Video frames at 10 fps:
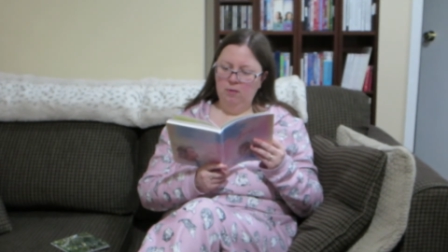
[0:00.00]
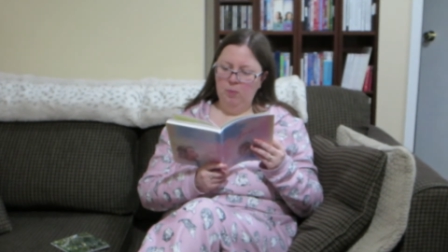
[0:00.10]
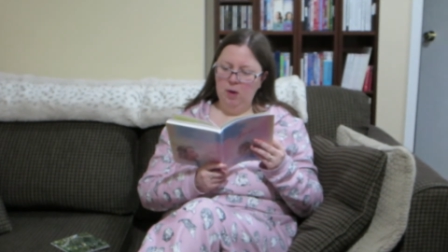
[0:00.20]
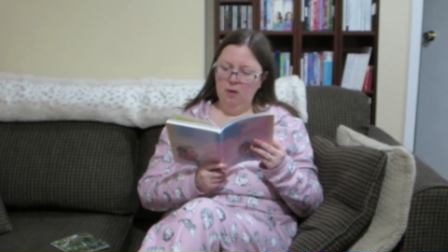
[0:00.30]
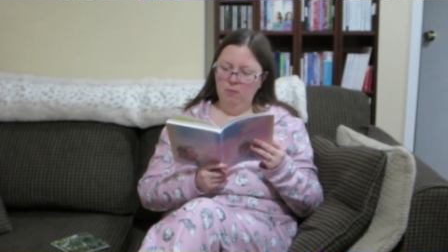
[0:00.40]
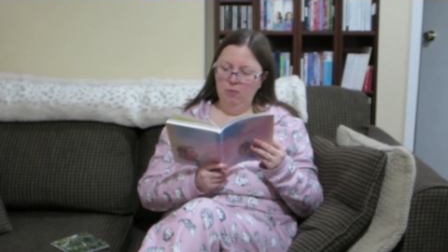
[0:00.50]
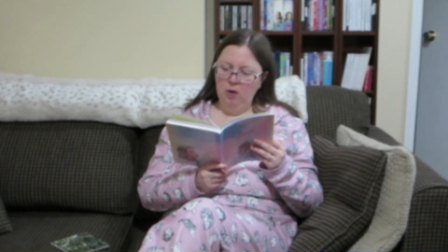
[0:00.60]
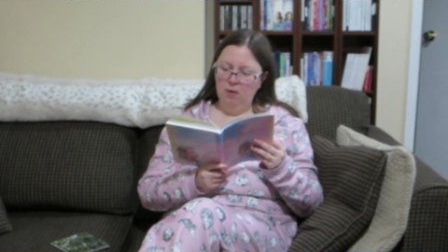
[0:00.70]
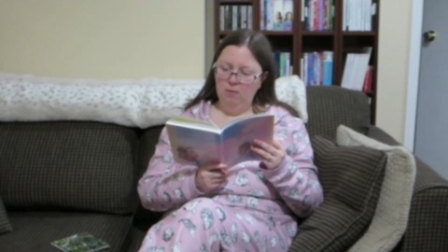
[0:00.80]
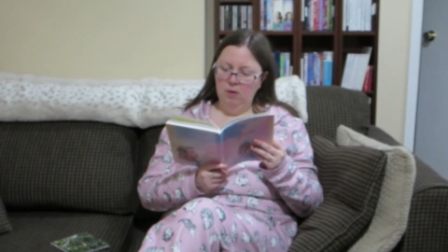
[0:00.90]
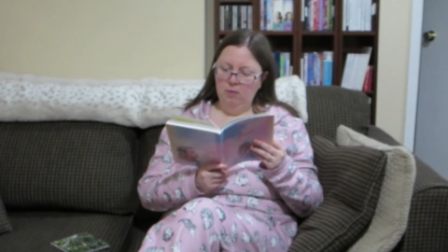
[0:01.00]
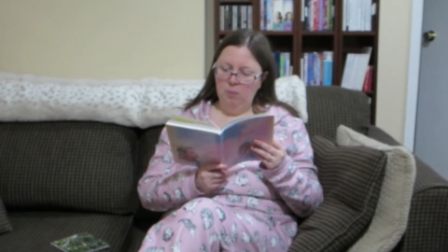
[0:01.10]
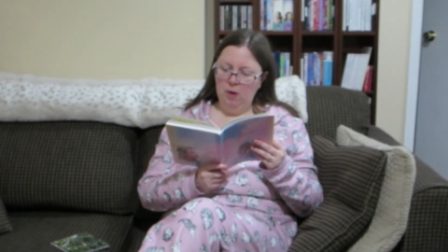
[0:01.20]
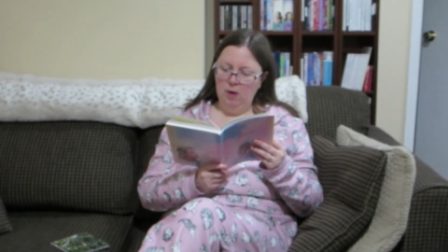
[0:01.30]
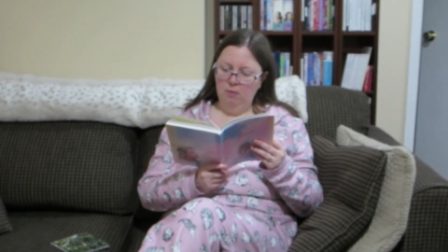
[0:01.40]
begging forgiveness,
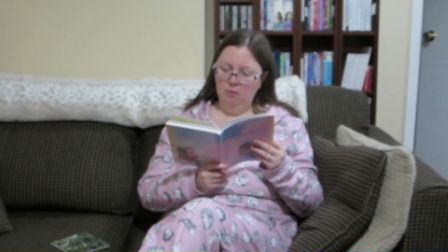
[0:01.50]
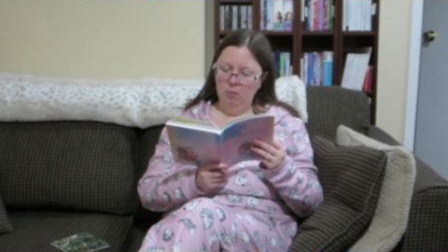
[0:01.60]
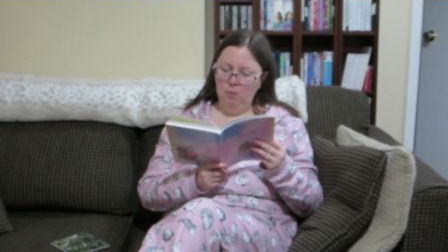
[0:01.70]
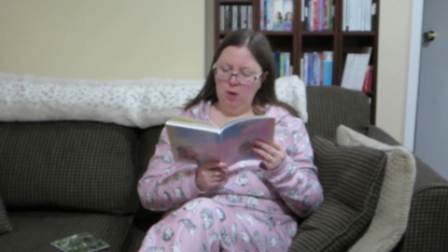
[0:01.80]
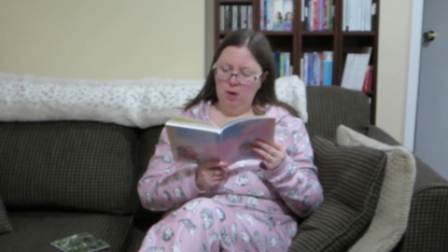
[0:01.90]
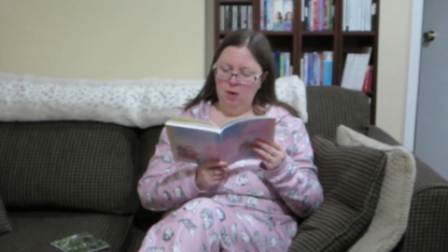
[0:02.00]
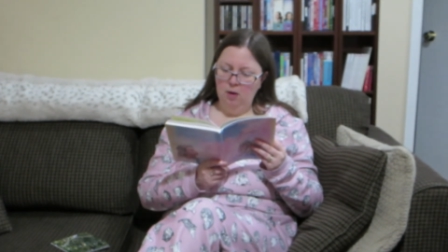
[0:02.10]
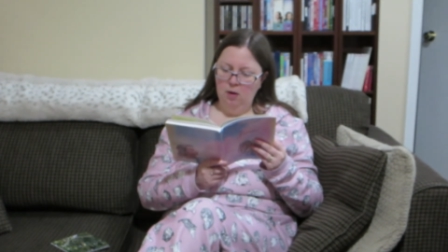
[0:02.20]
begging for me,